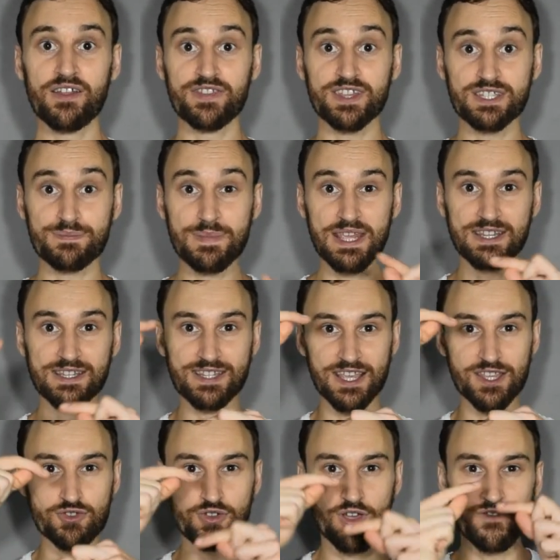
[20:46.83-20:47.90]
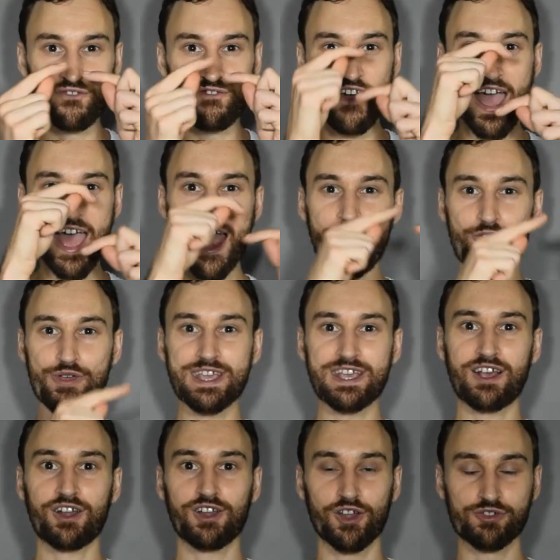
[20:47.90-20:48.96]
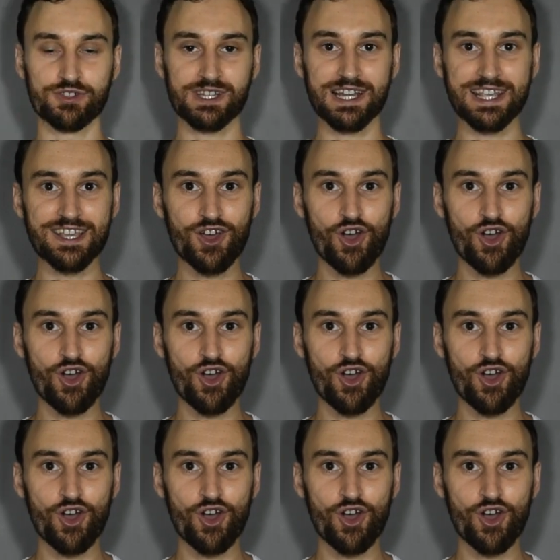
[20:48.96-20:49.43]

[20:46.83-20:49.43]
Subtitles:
This means that you can very closely